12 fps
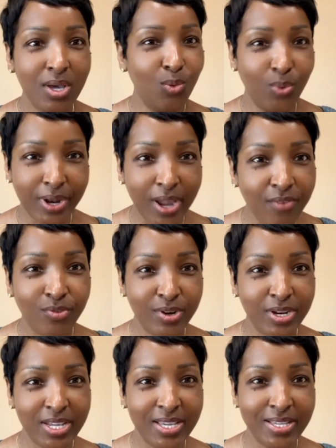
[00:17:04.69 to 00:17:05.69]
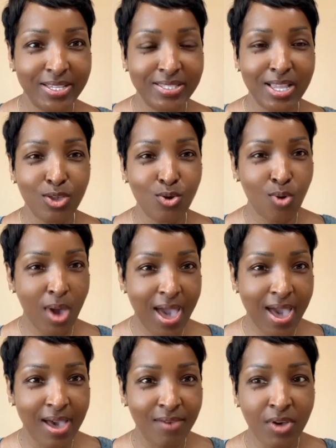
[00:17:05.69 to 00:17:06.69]
whatever it is that you
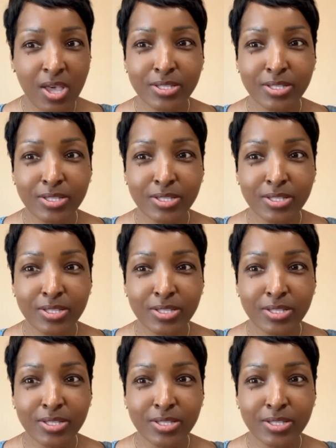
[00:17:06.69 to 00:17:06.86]
have.